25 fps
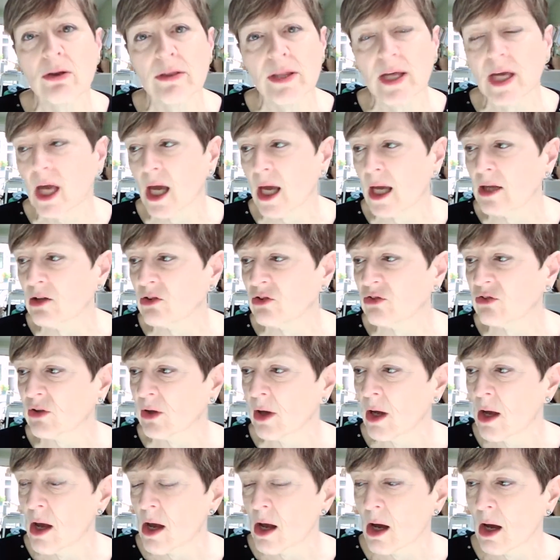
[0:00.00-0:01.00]
the case.
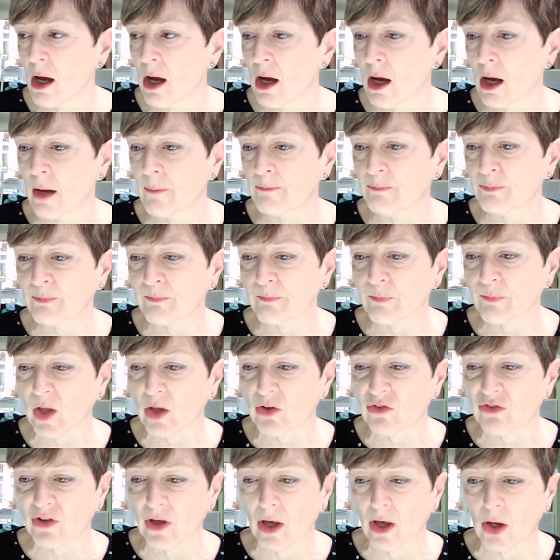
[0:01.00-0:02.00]
Um,
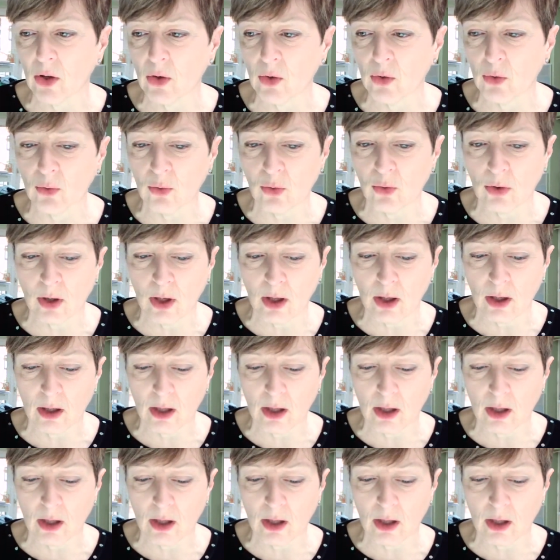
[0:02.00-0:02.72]
so